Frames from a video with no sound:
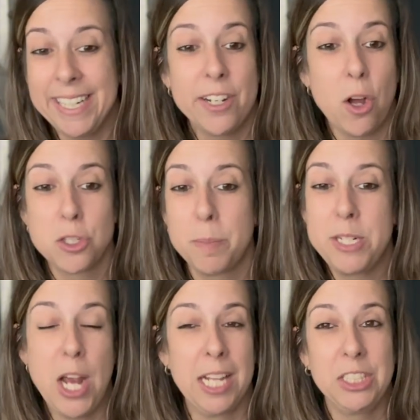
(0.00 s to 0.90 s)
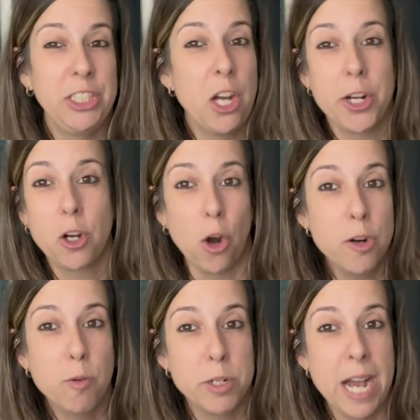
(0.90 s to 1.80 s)
It can also be challenging on a
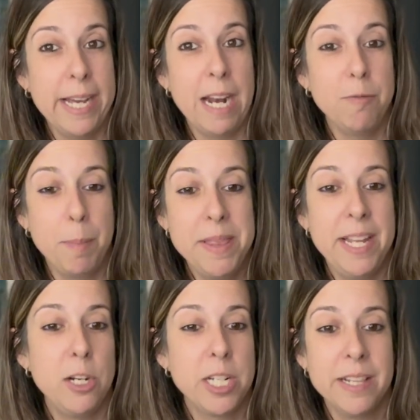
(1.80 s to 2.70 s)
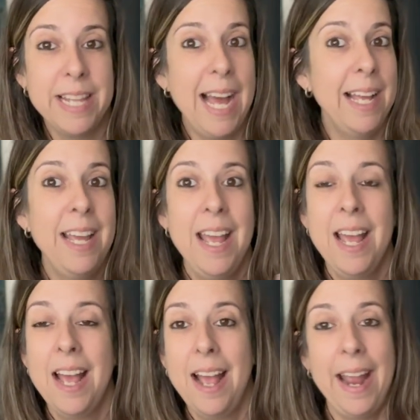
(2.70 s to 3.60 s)
carnivore diet. I've been there, done that,
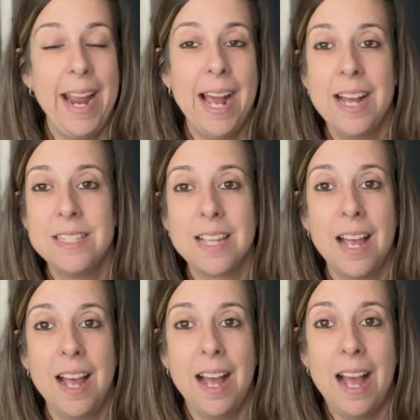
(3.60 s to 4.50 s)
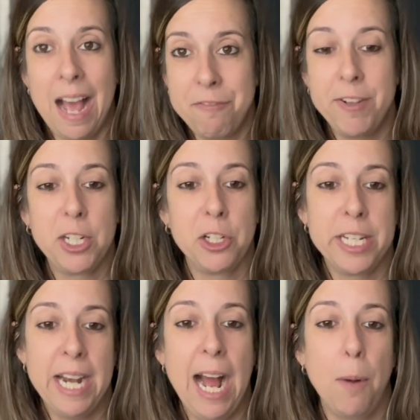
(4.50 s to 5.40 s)
and have figured
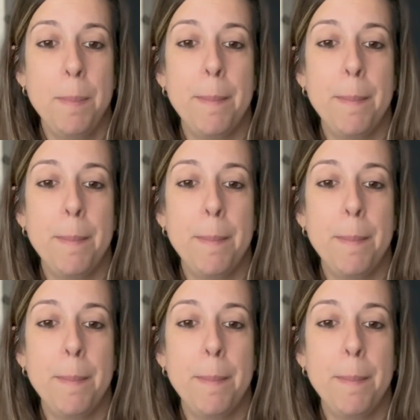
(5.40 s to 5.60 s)
it out.